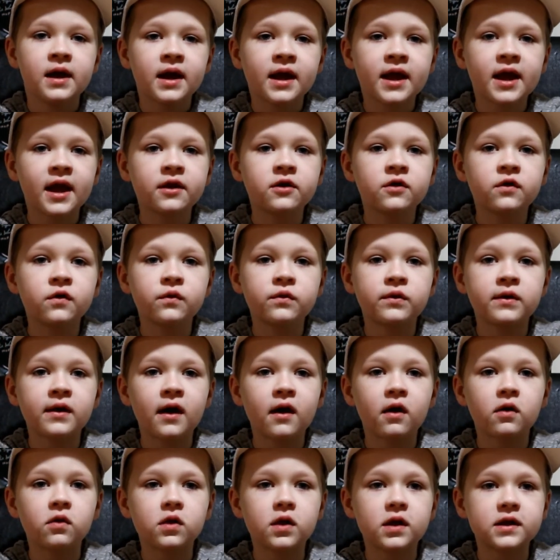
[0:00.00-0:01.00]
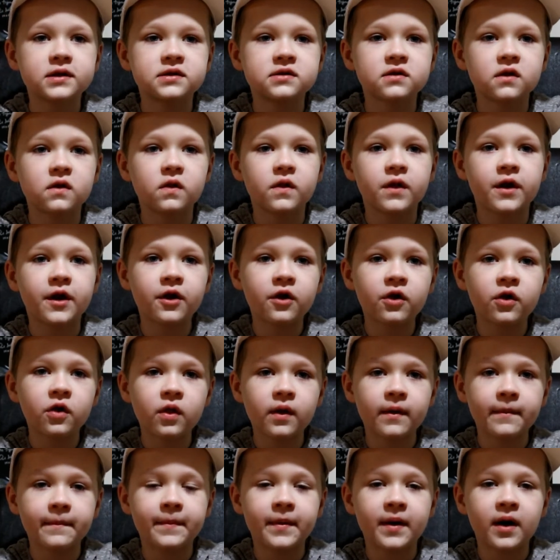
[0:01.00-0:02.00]
Can you tell us a
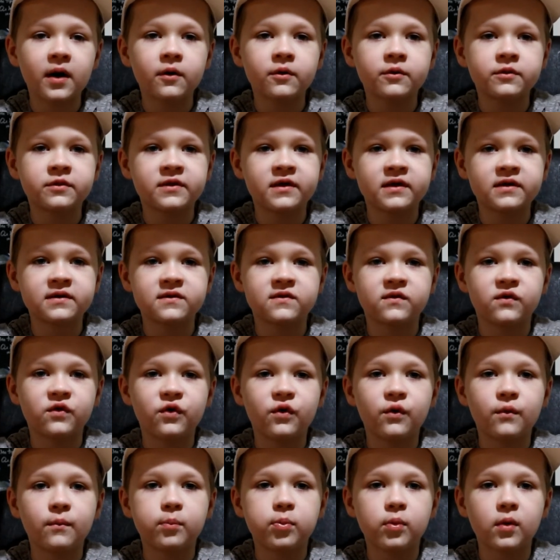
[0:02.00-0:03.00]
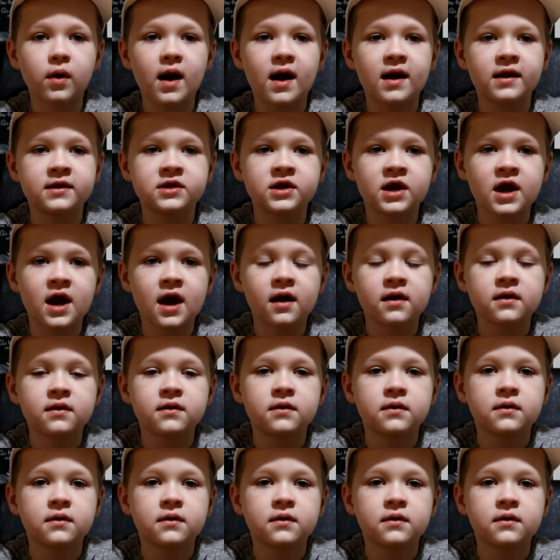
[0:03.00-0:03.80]
little about this new project?